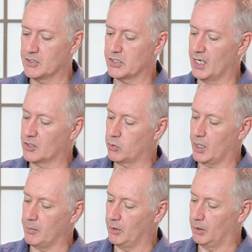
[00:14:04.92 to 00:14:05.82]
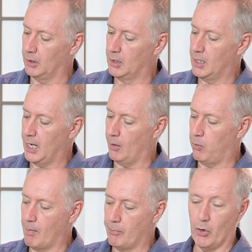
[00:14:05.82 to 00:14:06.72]
this 20 mil
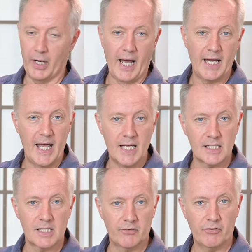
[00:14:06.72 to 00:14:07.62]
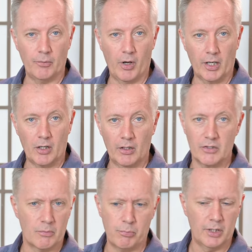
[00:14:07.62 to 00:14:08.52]
1.8S from Nikon
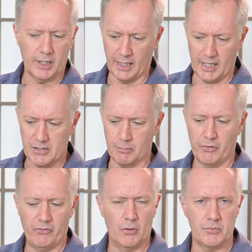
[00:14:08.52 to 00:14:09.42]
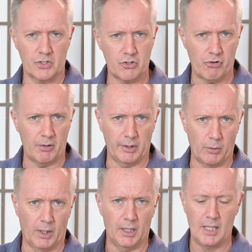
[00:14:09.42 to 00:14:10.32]
is a brilliant lens and performs extremely
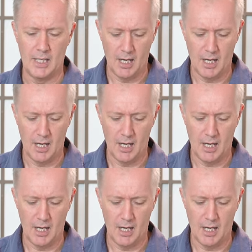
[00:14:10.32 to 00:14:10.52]
well.